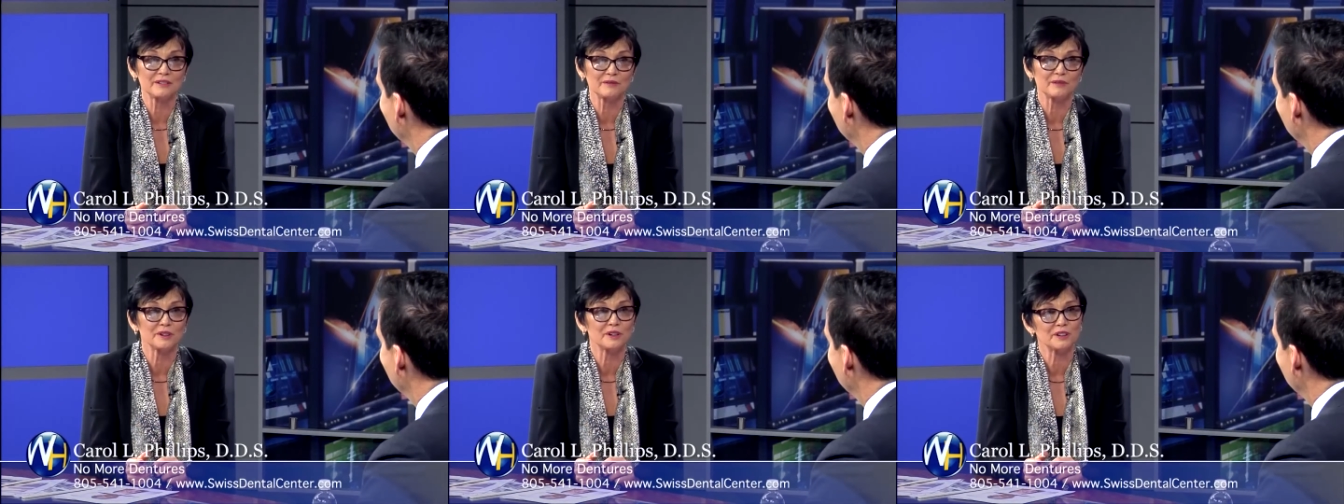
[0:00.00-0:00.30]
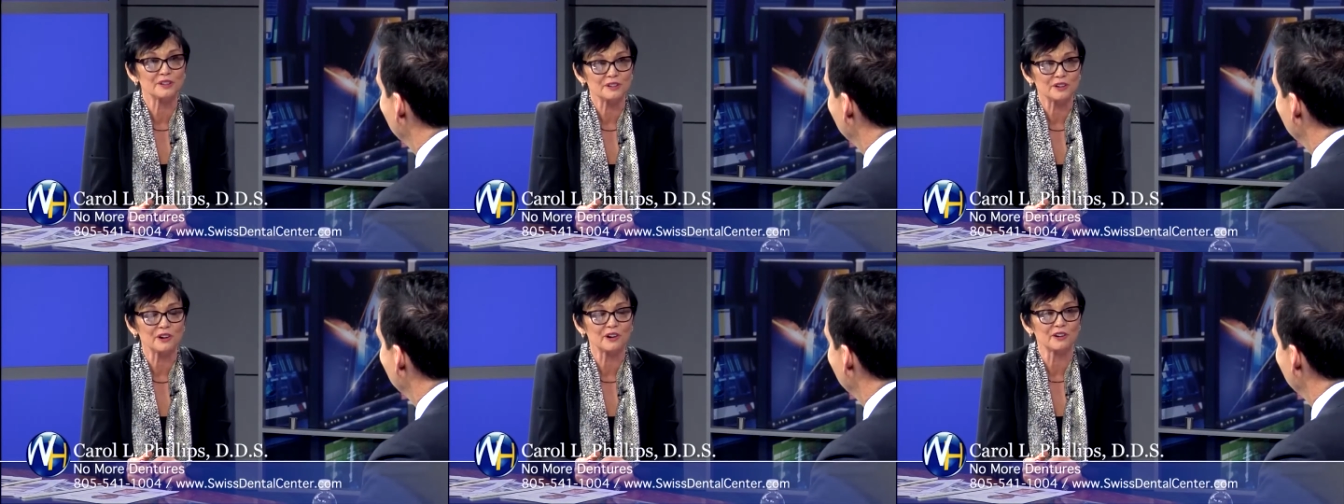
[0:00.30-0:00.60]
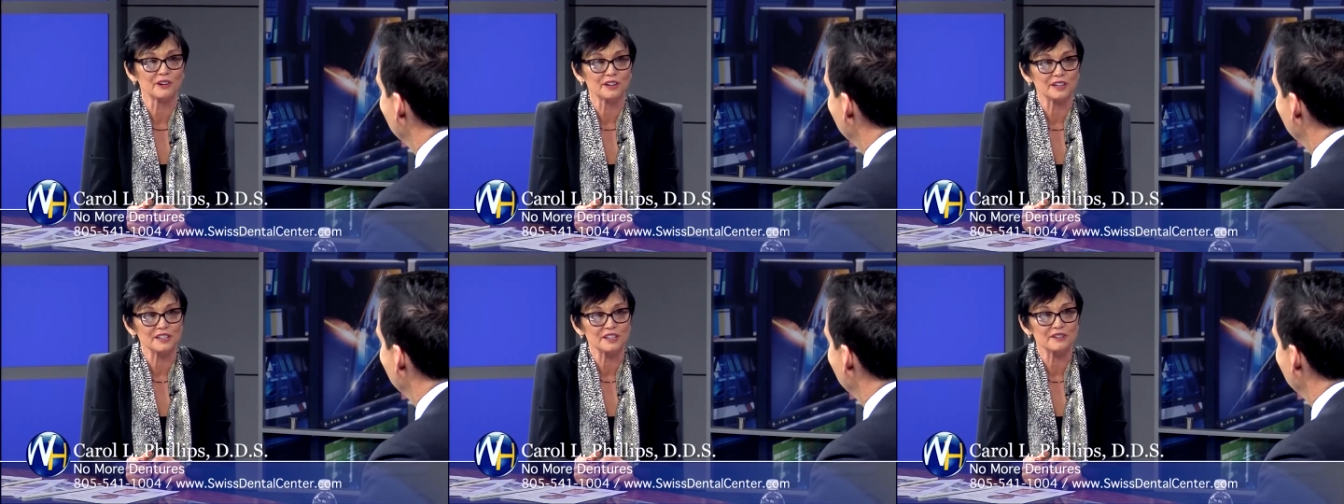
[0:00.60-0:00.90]
would
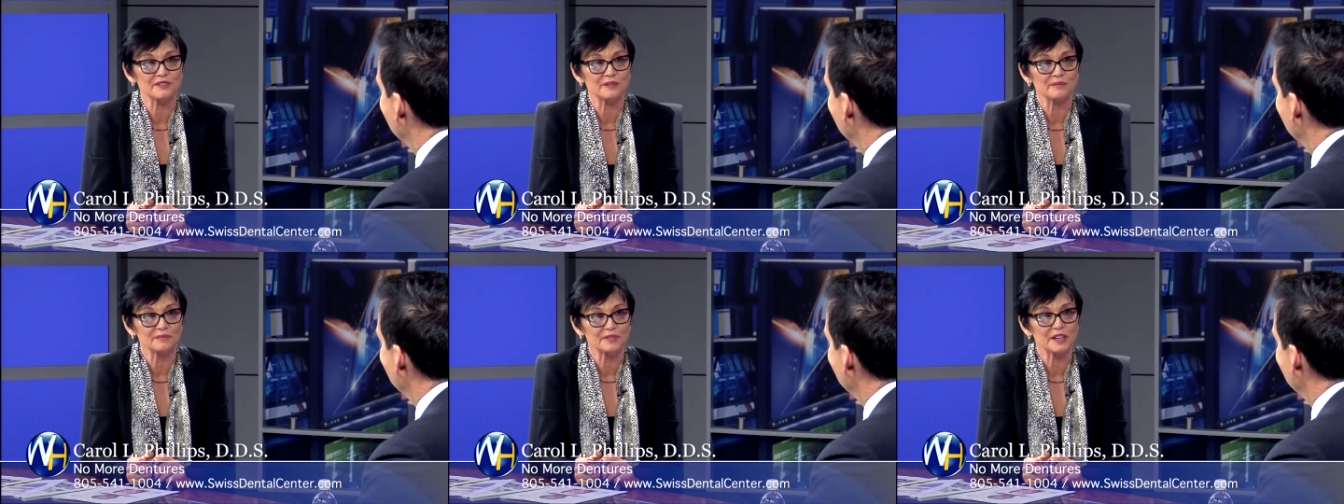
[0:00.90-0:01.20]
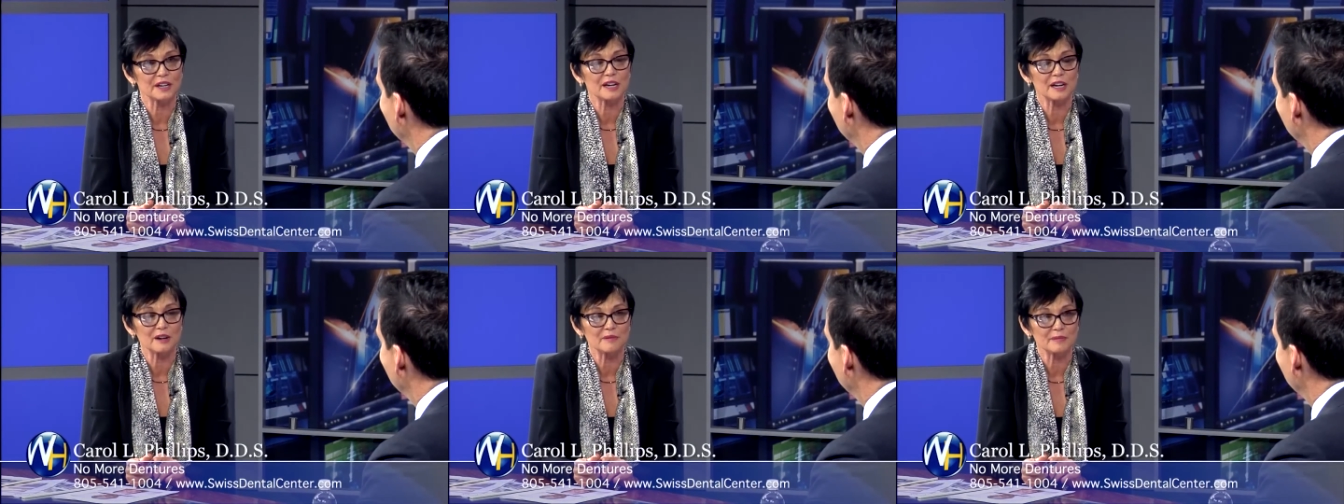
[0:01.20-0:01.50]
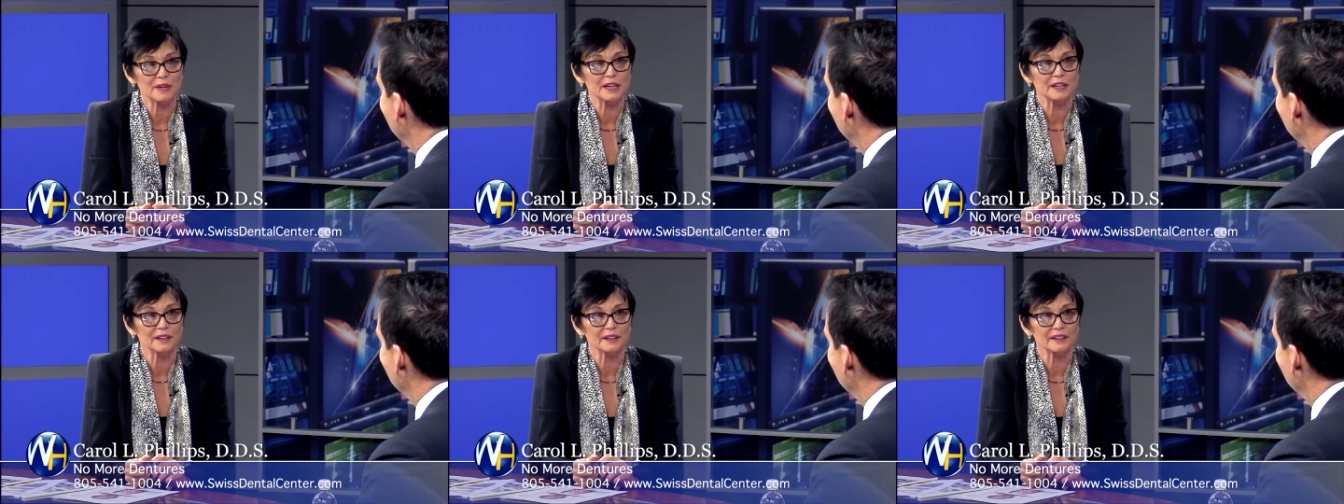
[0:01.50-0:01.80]
encourage them to come
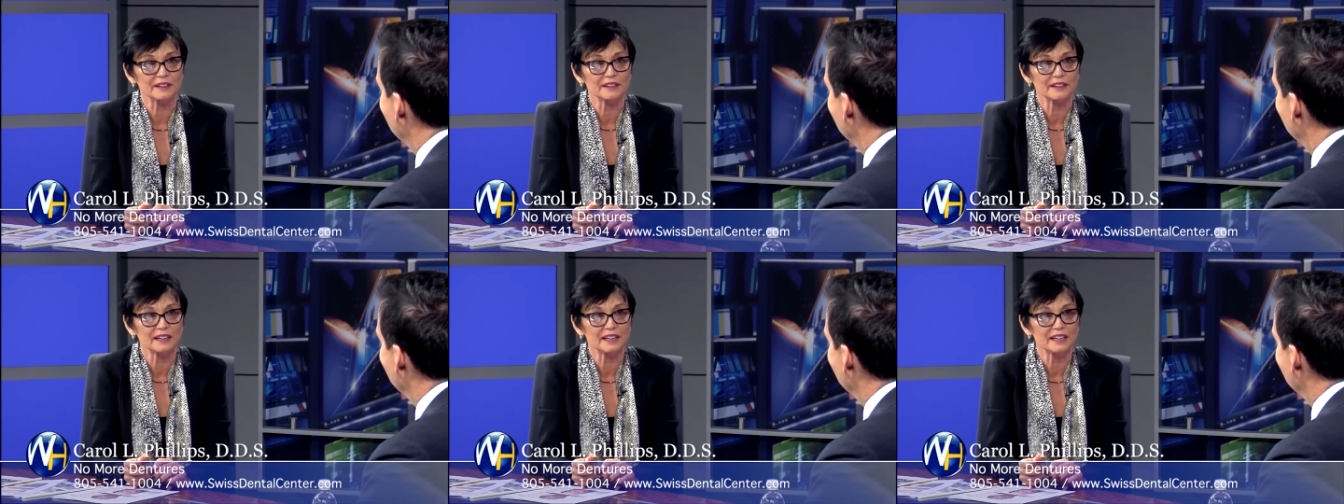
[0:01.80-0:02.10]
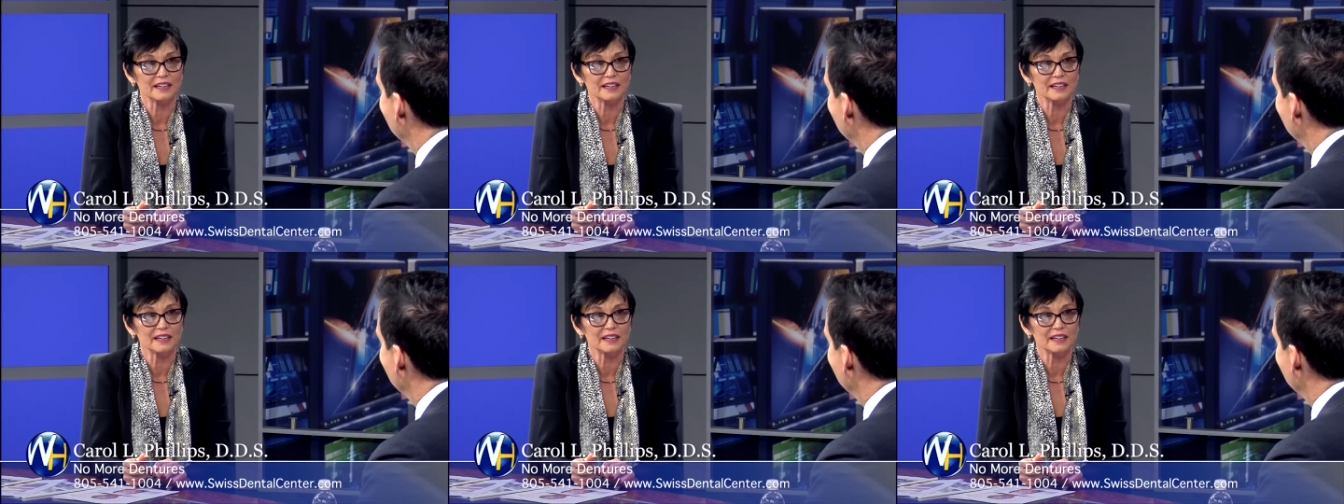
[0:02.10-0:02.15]
in